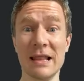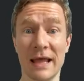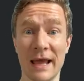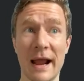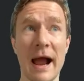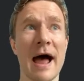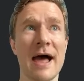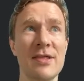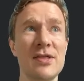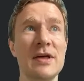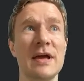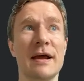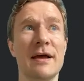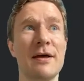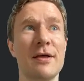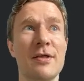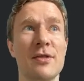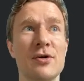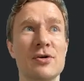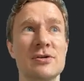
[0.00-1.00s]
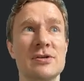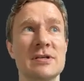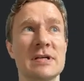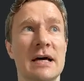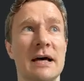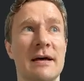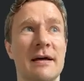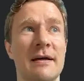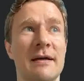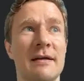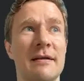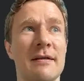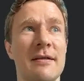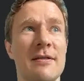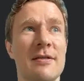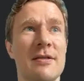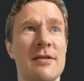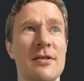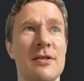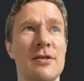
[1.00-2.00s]
Like I think there's a
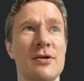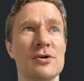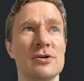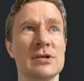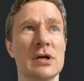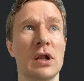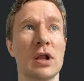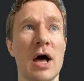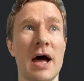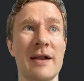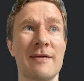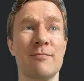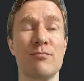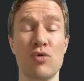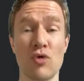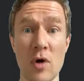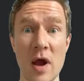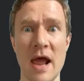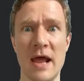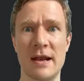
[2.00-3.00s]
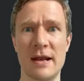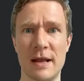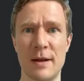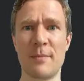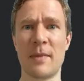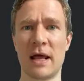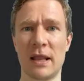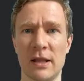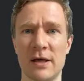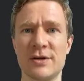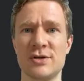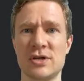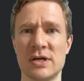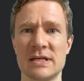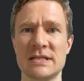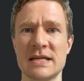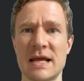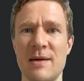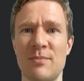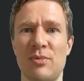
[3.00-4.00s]
there's a lot of bread in my lunch
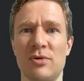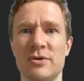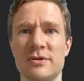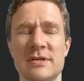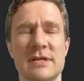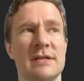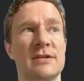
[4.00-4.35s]
examples,